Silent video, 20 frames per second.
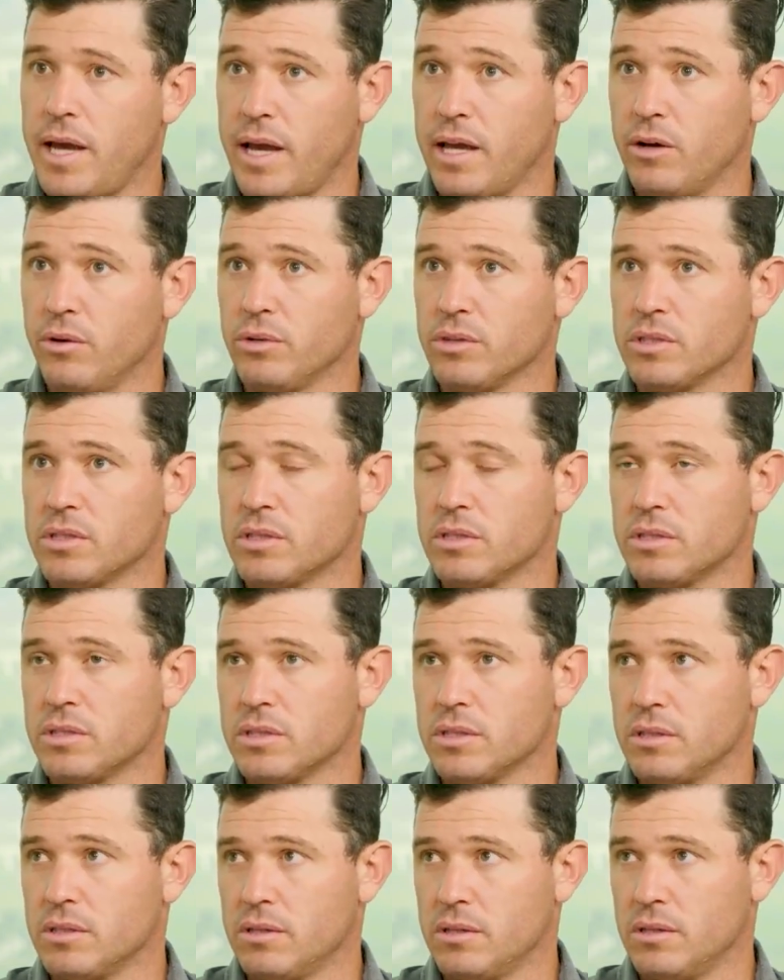it was
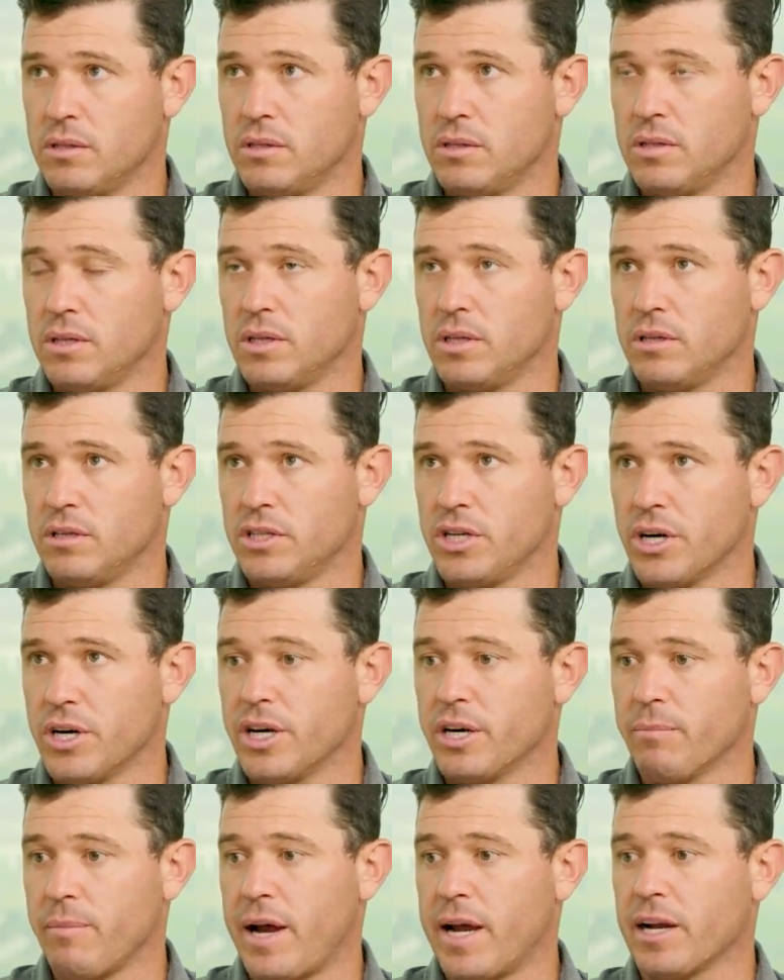
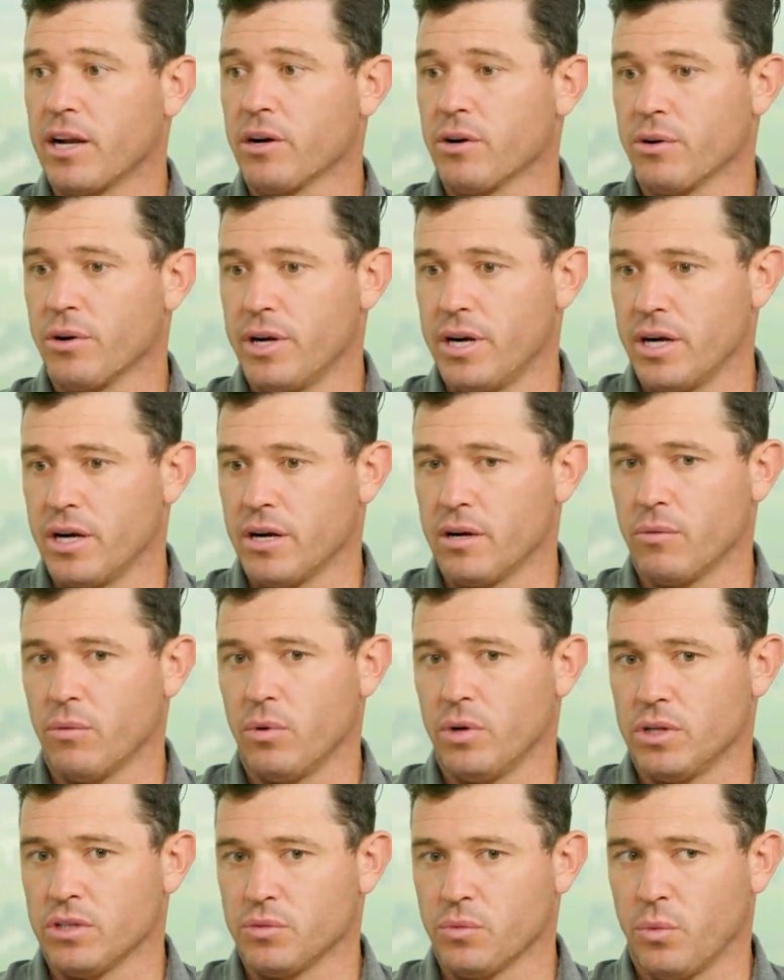during my career
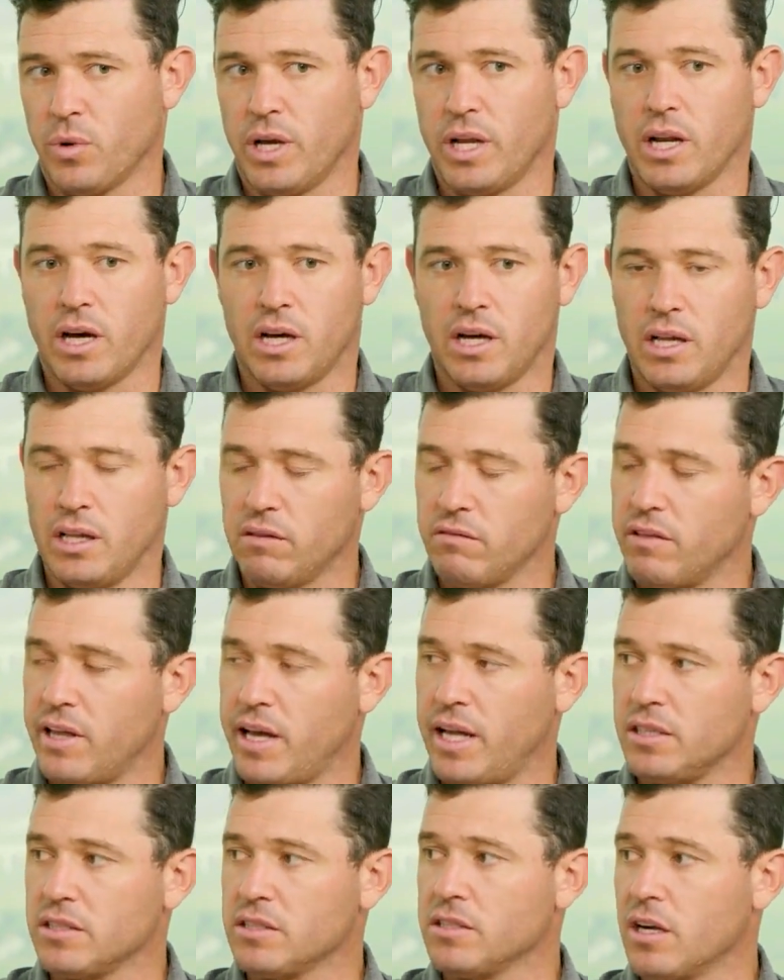was when all of
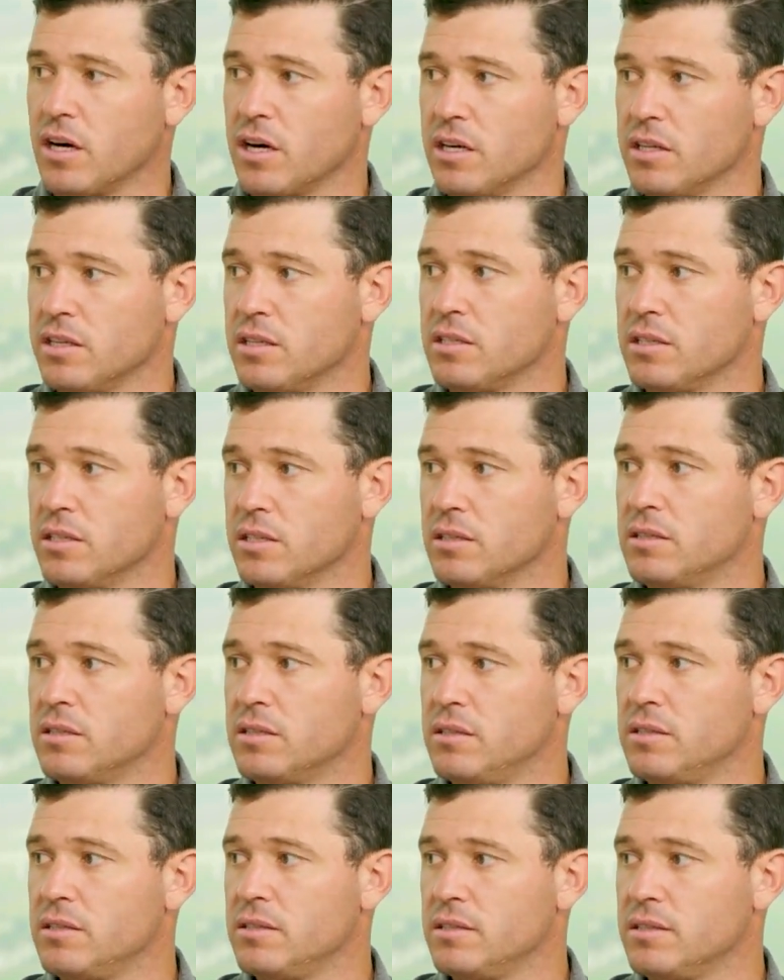that started
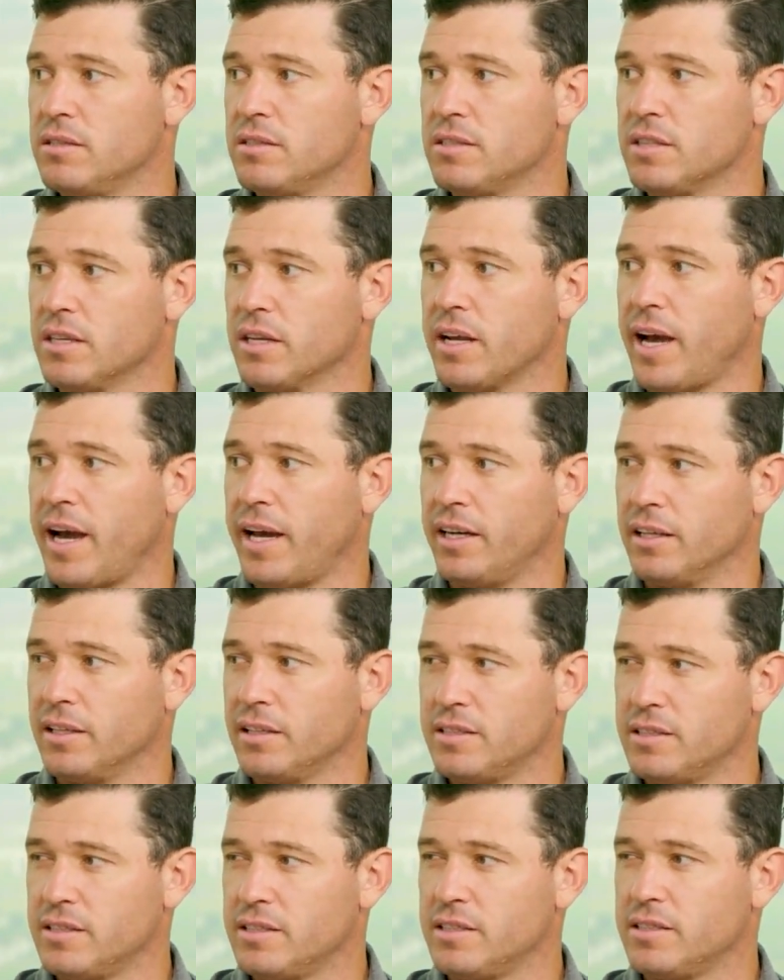to kind of
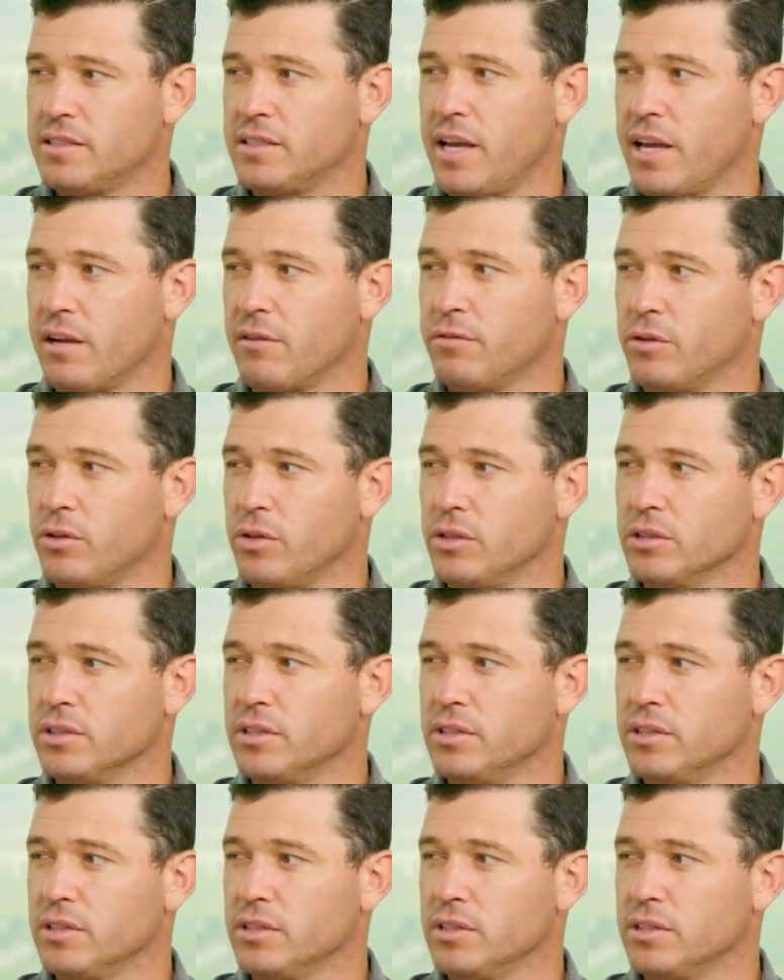take fold.